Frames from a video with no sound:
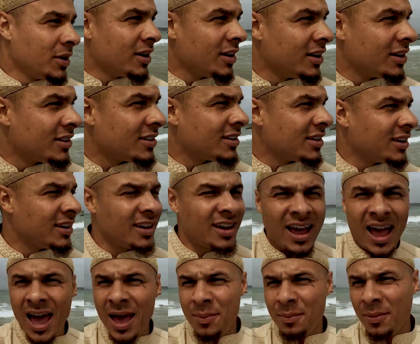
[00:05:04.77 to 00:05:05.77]
because
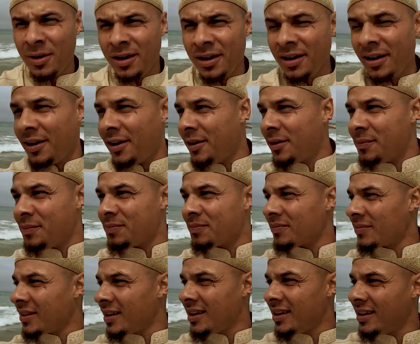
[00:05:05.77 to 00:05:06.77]
uh, I'm, uh,
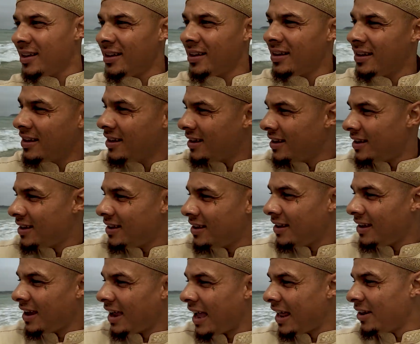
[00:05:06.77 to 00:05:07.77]

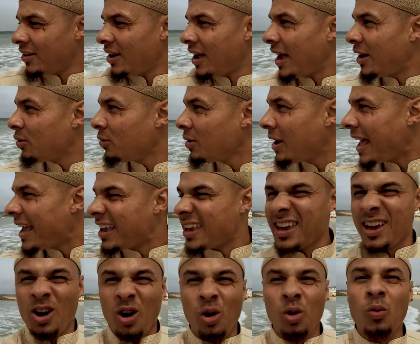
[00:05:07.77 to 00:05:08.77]
I, don't, I don't
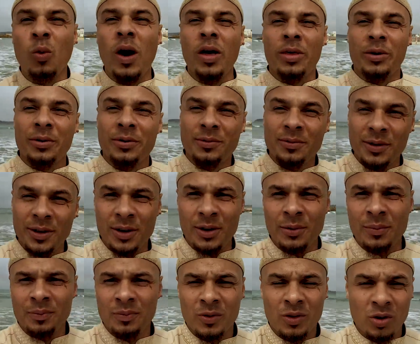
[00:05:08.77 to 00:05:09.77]
like cold water, you
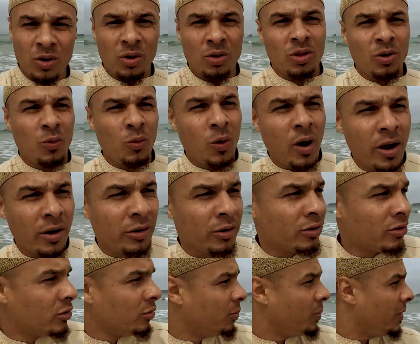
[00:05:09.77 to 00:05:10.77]
know? So the
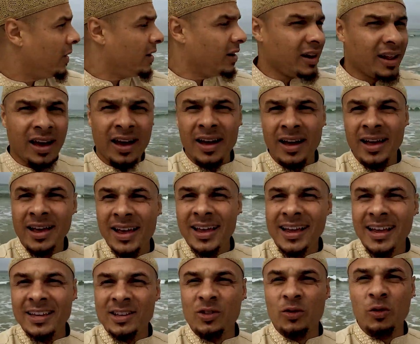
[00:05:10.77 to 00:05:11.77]
water, subhanAllah,
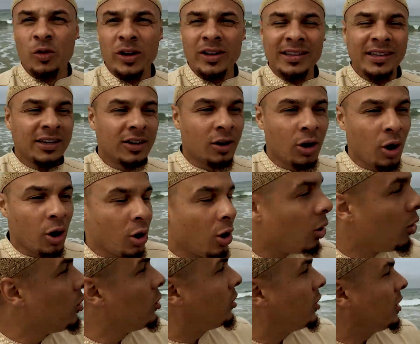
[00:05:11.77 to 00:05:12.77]
is freezing
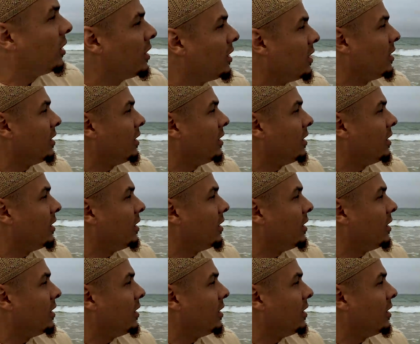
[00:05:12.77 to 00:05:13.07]
cold.